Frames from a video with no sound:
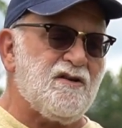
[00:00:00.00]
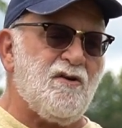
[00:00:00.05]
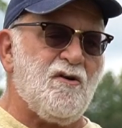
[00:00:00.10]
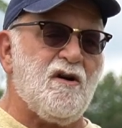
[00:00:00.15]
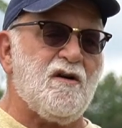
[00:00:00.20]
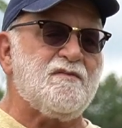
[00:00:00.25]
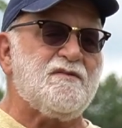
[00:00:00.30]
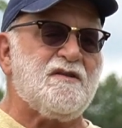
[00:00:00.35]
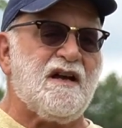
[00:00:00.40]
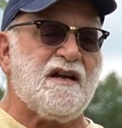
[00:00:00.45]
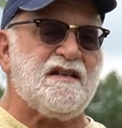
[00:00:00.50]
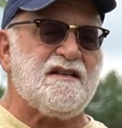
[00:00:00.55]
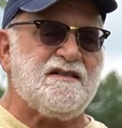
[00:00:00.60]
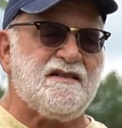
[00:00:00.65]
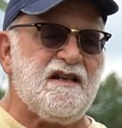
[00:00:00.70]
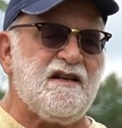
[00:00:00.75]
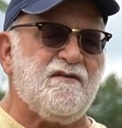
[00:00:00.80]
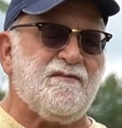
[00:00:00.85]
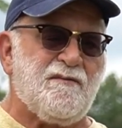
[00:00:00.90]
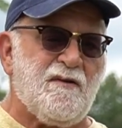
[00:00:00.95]
the orbs
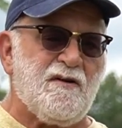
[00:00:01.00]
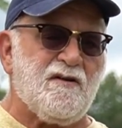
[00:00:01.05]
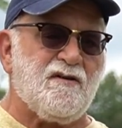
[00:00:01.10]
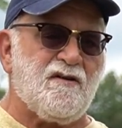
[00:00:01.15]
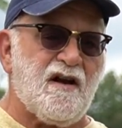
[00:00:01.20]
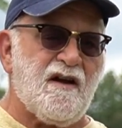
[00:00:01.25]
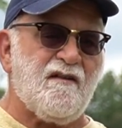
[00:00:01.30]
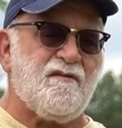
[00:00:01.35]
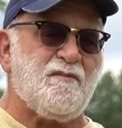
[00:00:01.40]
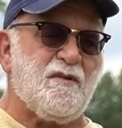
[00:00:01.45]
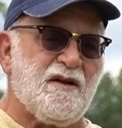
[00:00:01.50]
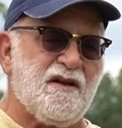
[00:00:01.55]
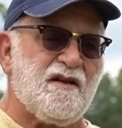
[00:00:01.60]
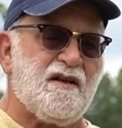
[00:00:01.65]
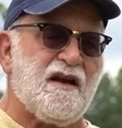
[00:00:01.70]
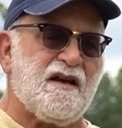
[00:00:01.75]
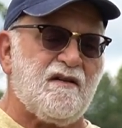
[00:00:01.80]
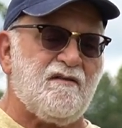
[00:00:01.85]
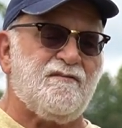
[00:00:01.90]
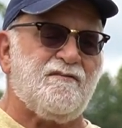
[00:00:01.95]
like you see in
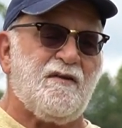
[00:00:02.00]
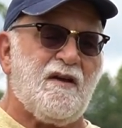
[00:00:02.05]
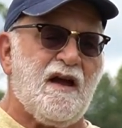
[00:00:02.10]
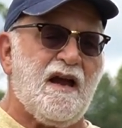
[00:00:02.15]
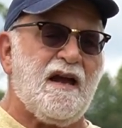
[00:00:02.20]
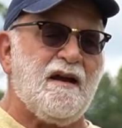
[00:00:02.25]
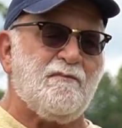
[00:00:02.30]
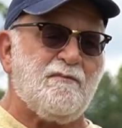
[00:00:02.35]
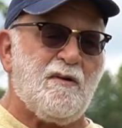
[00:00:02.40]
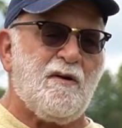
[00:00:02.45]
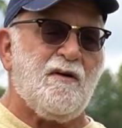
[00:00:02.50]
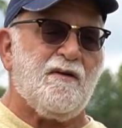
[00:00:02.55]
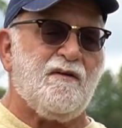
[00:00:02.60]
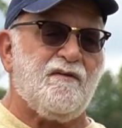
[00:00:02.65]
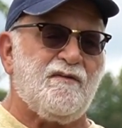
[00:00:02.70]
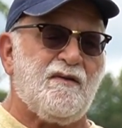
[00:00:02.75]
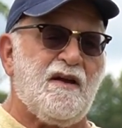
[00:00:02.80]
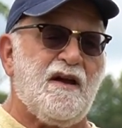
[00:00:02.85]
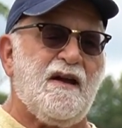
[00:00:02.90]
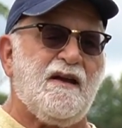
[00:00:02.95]
photograph, but like a flying
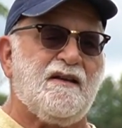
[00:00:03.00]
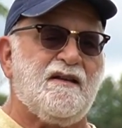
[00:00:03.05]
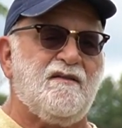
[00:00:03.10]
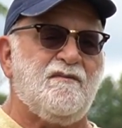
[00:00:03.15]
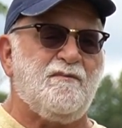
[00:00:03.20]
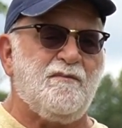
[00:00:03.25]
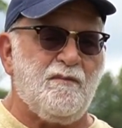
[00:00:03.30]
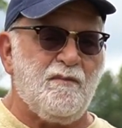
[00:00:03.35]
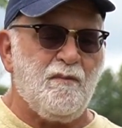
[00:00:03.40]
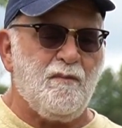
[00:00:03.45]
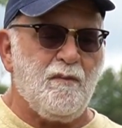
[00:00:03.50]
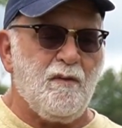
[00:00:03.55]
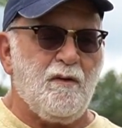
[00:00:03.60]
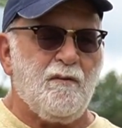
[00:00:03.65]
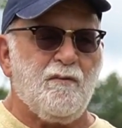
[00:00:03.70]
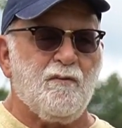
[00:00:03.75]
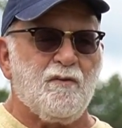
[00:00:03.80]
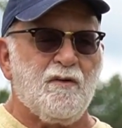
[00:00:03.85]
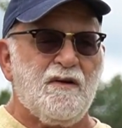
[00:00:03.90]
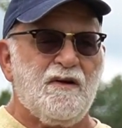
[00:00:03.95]
ball of light, have
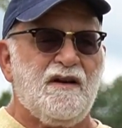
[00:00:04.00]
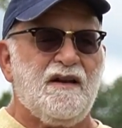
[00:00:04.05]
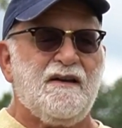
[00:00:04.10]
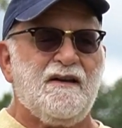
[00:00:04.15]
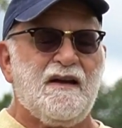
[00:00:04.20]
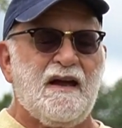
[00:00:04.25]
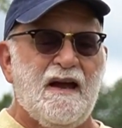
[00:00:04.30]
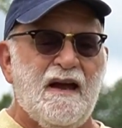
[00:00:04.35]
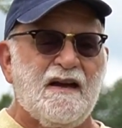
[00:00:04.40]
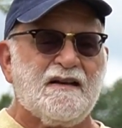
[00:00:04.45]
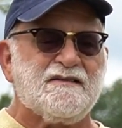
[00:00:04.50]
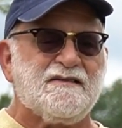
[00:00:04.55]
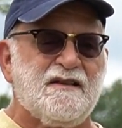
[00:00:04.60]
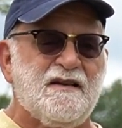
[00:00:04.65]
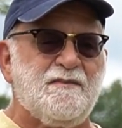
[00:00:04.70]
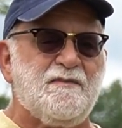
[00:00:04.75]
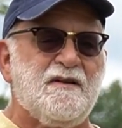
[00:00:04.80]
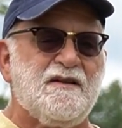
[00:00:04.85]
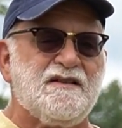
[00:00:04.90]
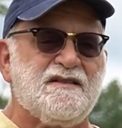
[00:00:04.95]
really
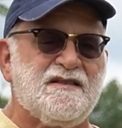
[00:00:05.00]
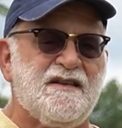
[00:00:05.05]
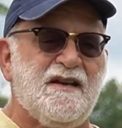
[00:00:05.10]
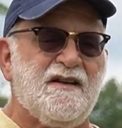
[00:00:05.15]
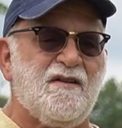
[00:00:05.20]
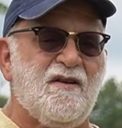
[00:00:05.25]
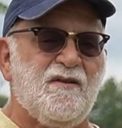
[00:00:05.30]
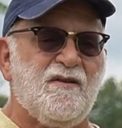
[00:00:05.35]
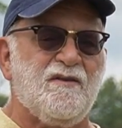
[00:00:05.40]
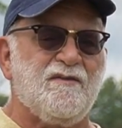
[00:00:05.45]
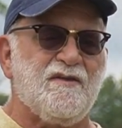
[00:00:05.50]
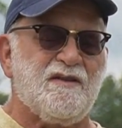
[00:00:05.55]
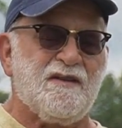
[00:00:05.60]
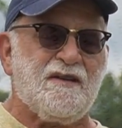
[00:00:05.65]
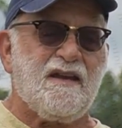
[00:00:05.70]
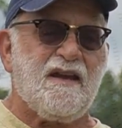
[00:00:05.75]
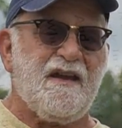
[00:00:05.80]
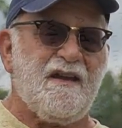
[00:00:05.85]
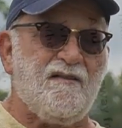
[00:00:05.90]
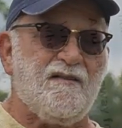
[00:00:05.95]
actually been seen all
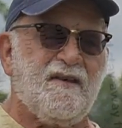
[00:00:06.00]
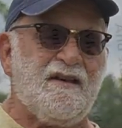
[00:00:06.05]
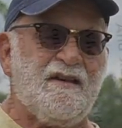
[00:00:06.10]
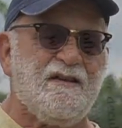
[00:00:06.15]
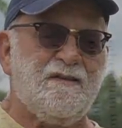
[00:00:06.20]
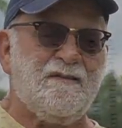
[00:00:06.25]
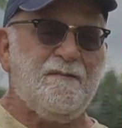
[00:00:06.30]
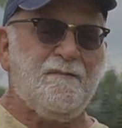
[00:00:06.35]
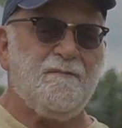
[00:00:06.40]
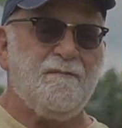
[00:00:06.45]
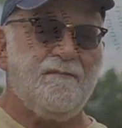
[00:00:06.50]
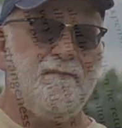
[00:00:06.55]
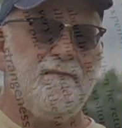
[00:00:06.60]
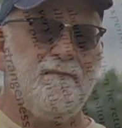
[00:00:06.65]
over the county.